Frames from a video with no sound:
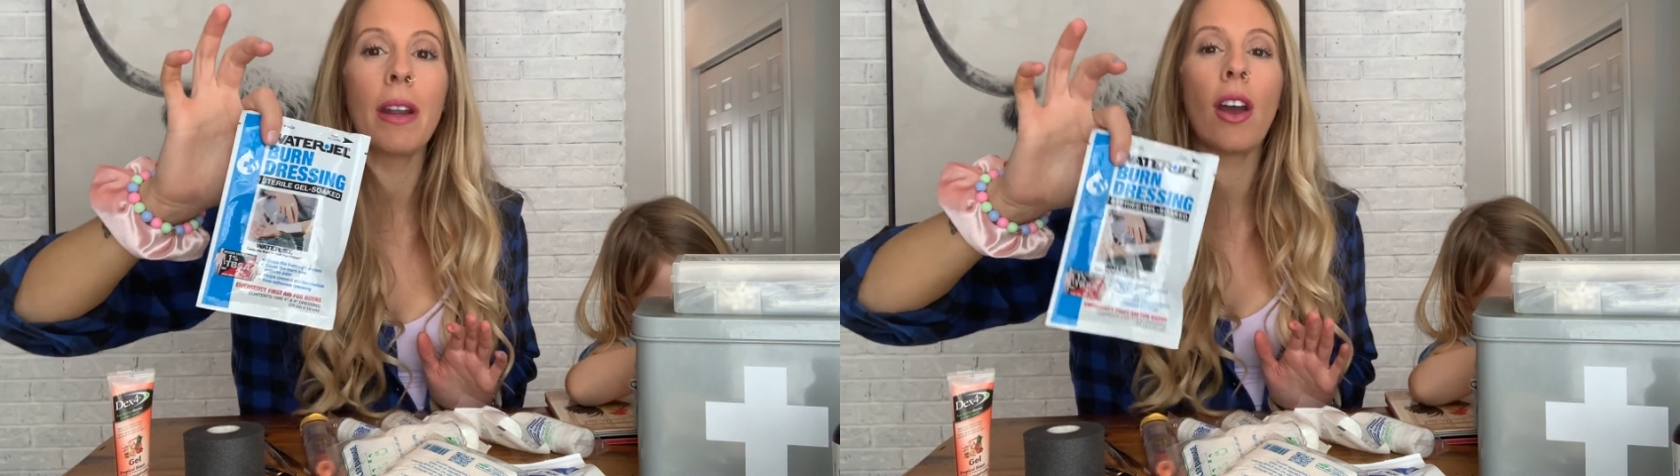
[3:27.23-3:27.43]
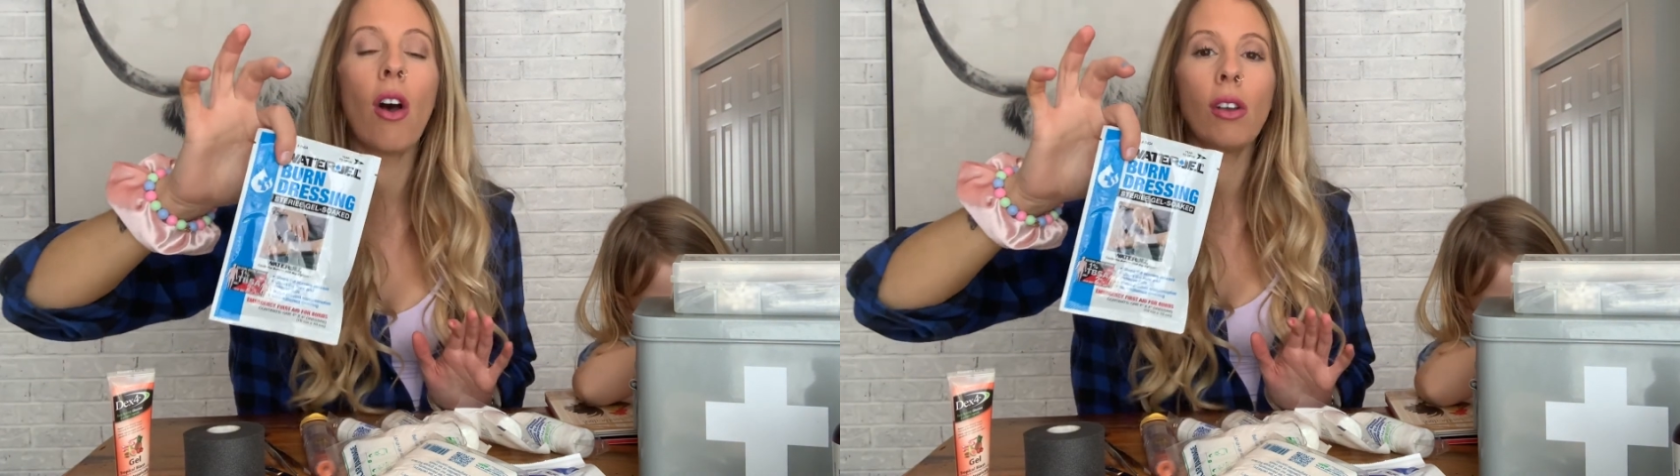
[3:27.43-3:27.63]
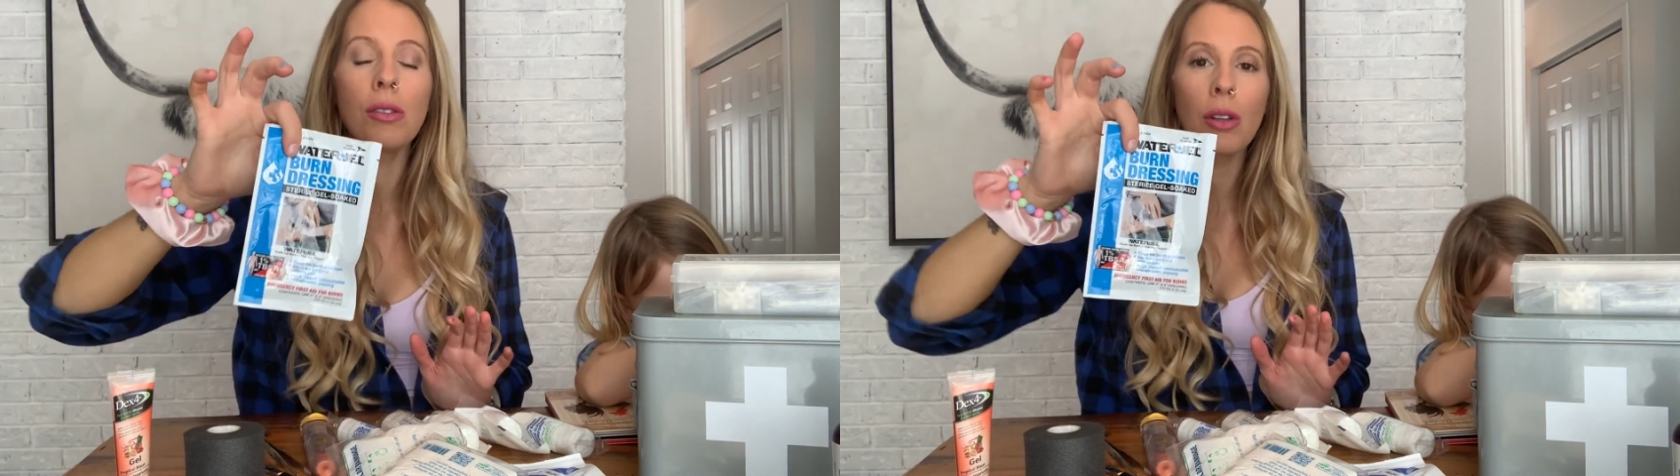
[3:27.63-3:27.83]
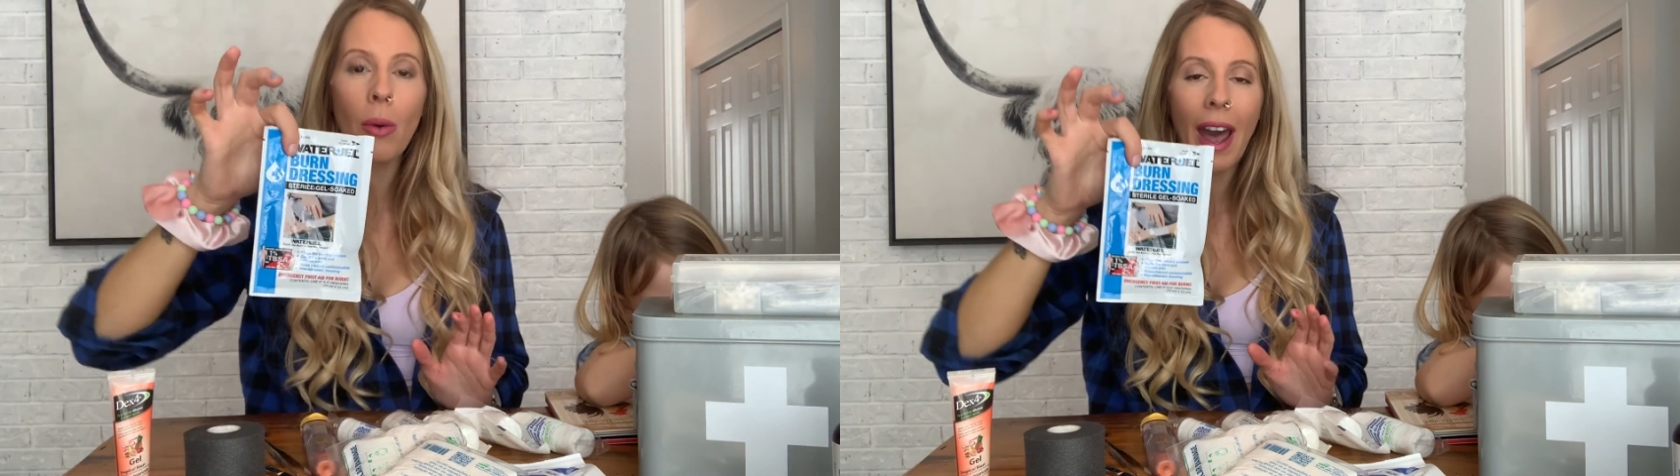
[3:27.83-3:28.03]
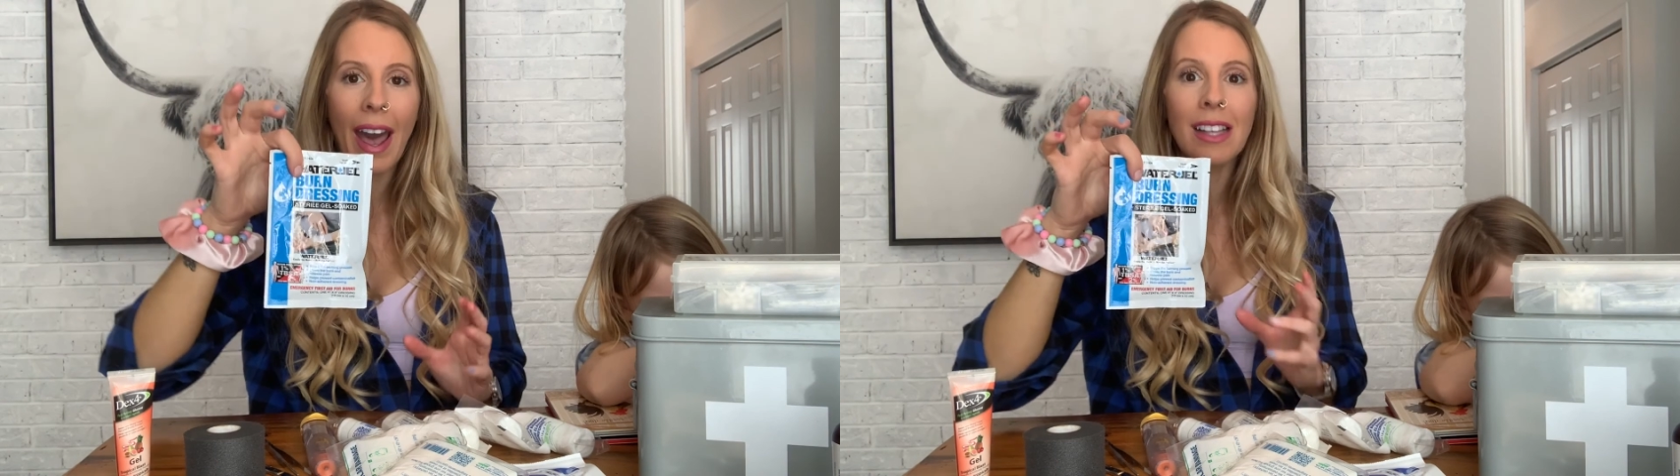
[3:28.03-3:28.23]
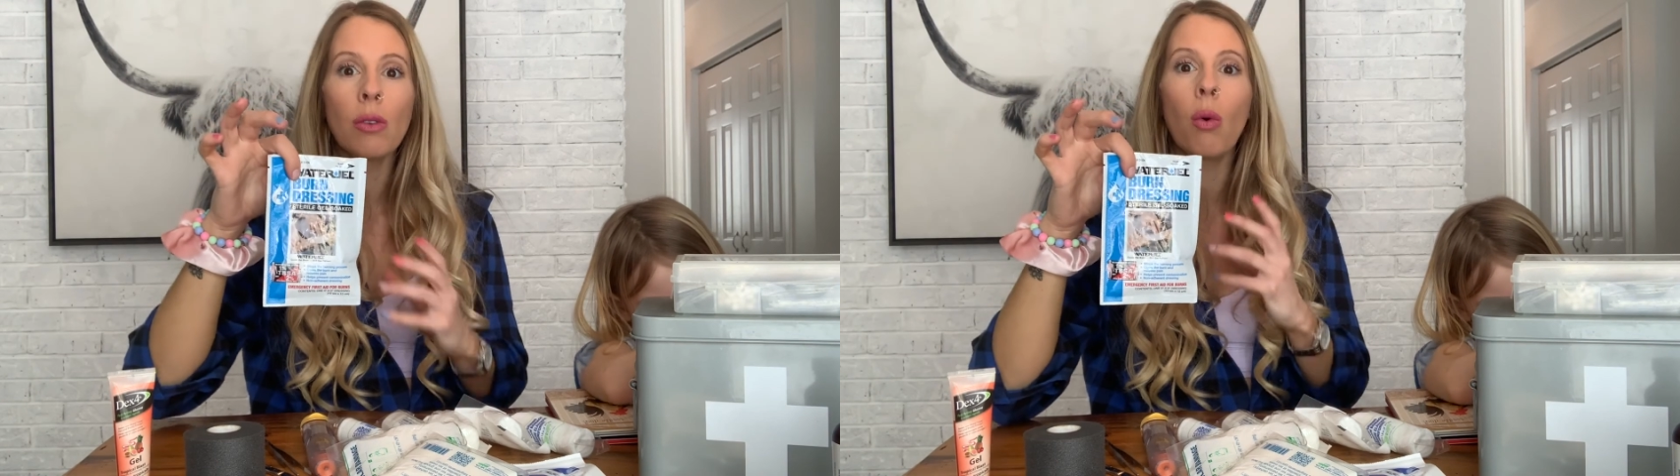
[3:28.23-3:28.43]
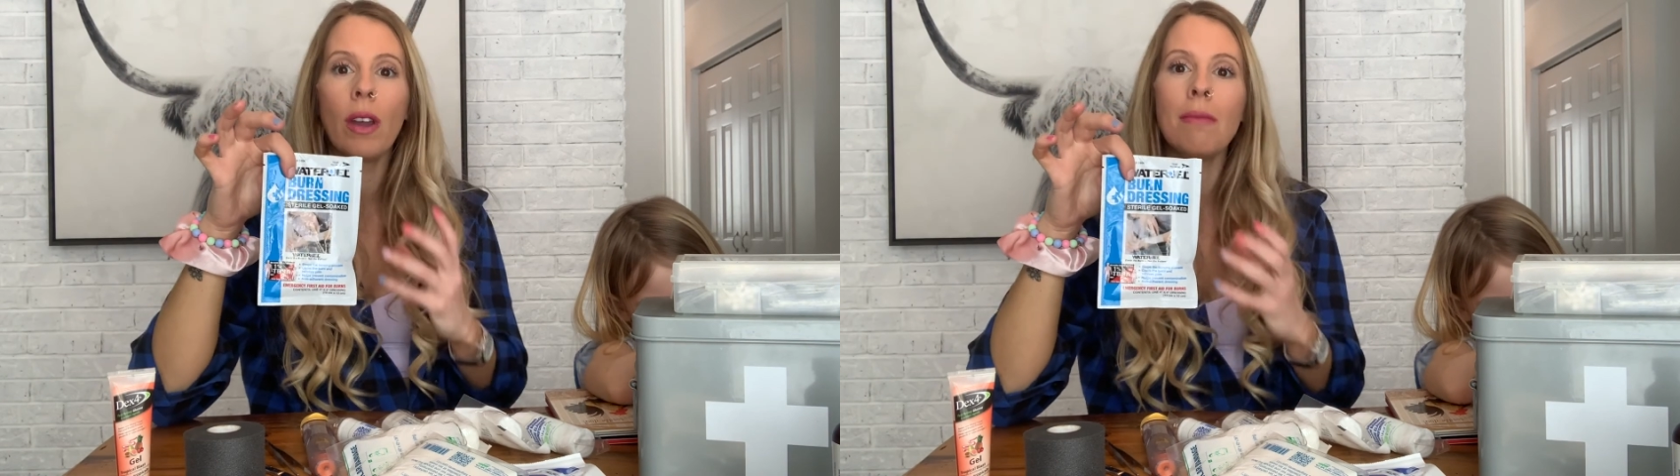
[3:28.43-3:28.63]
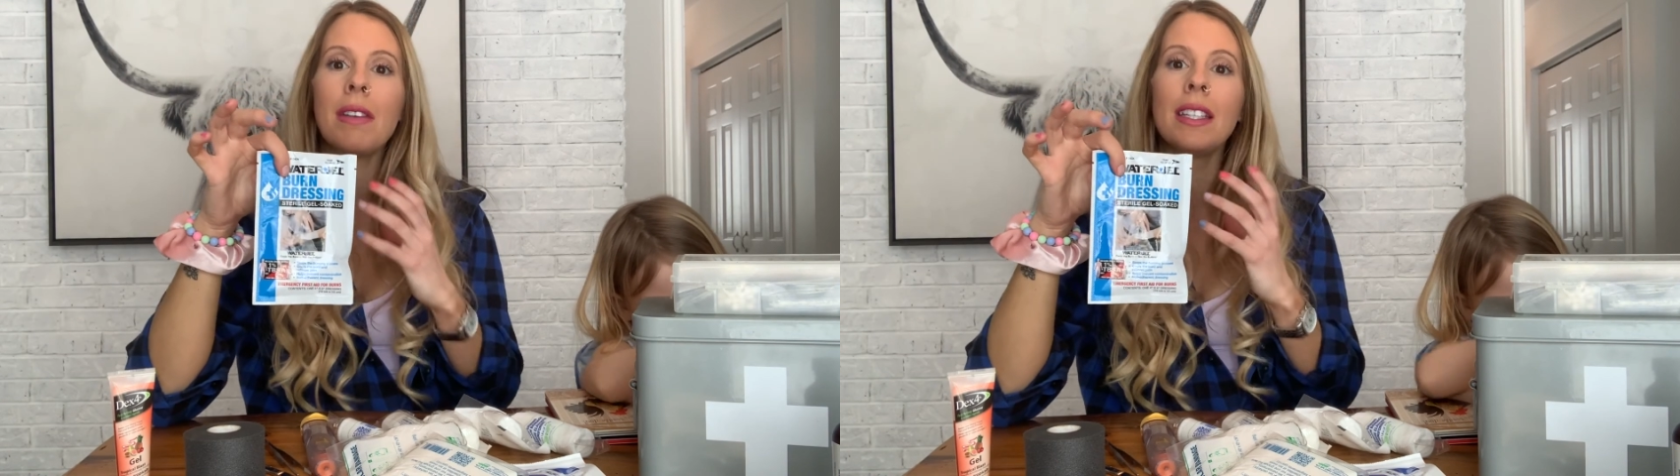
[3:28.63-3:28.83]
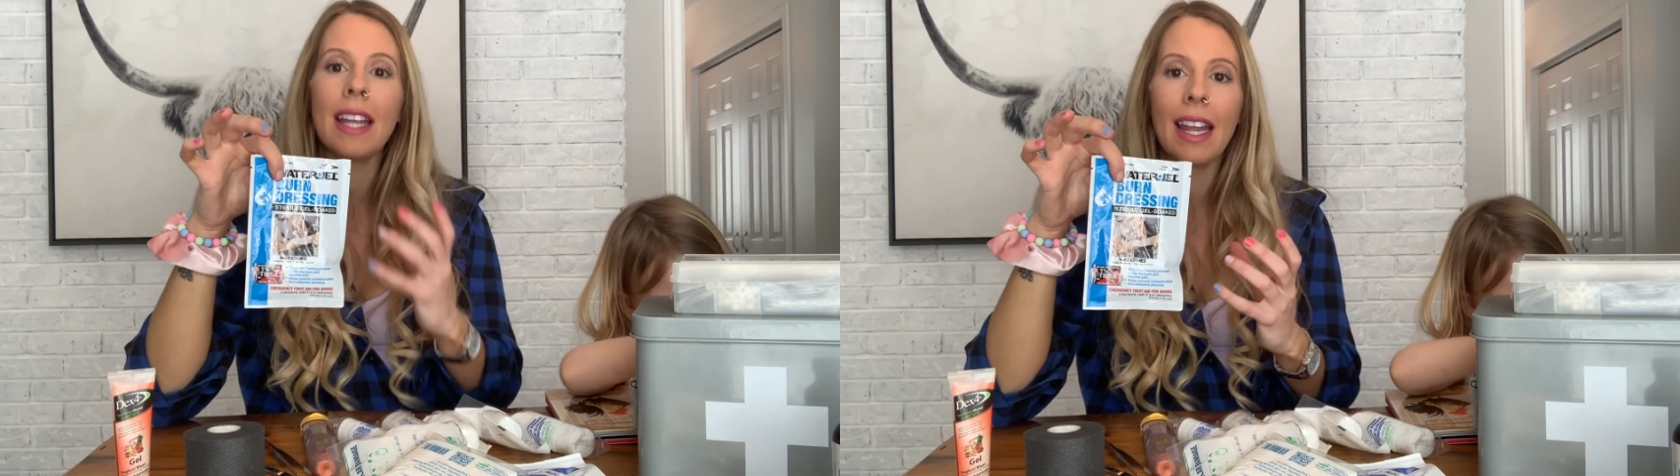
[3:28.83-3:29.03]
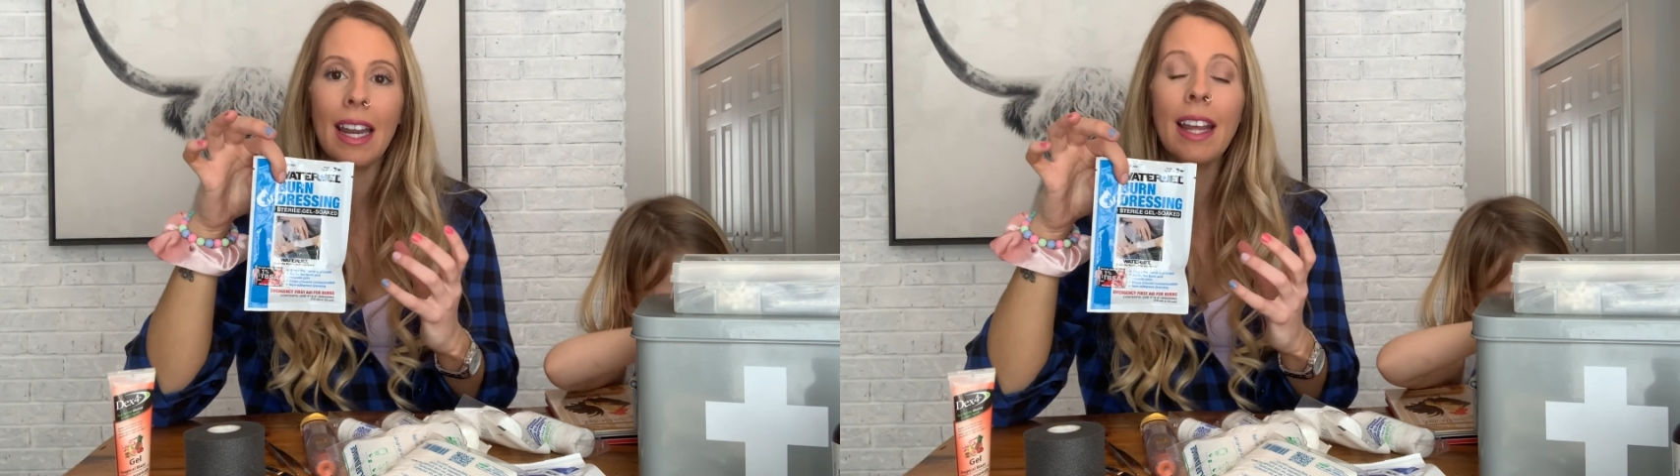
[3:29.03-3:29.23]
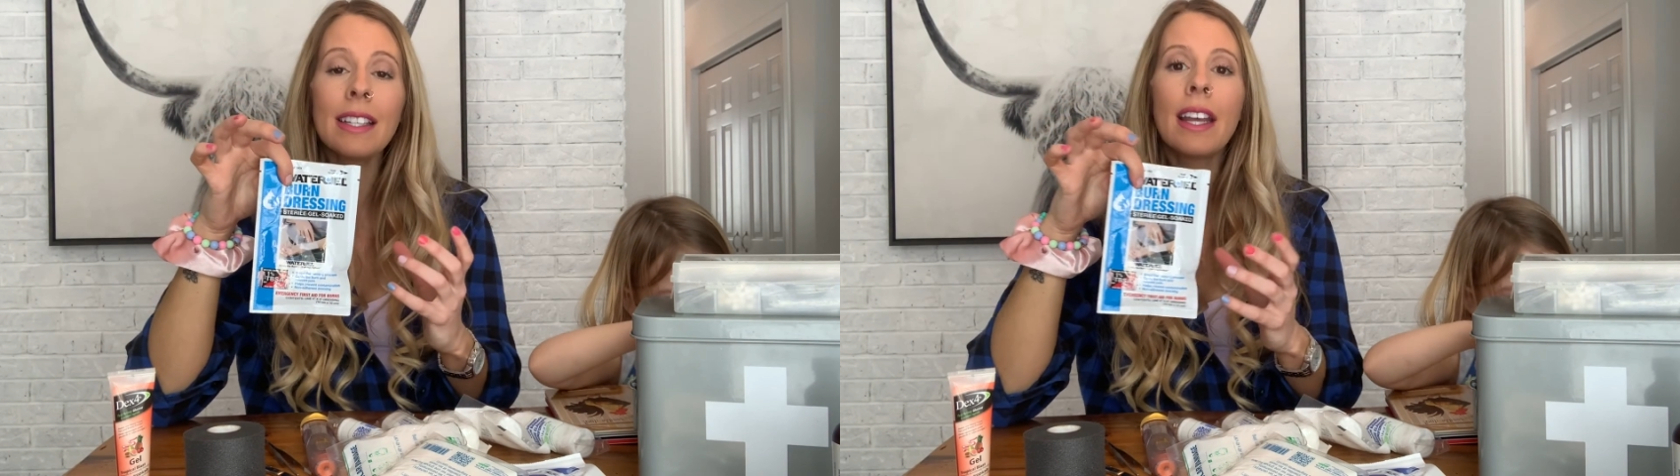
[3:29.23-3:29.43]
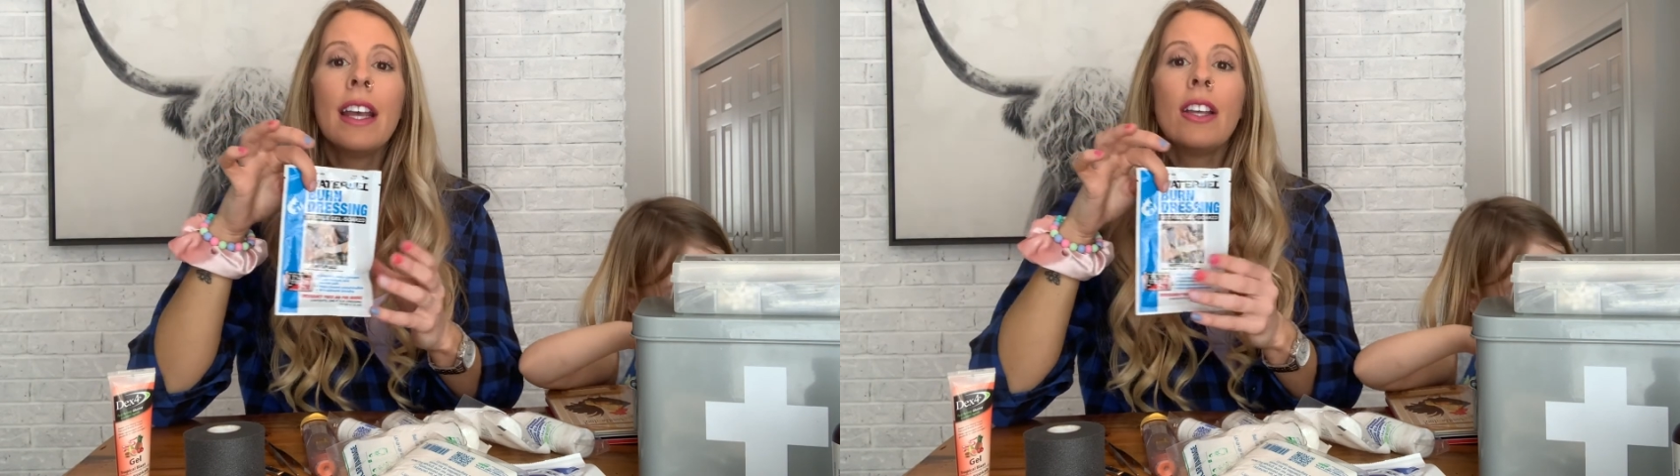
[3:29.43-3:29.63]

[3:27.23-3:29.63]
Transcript: but it also has ointment in it.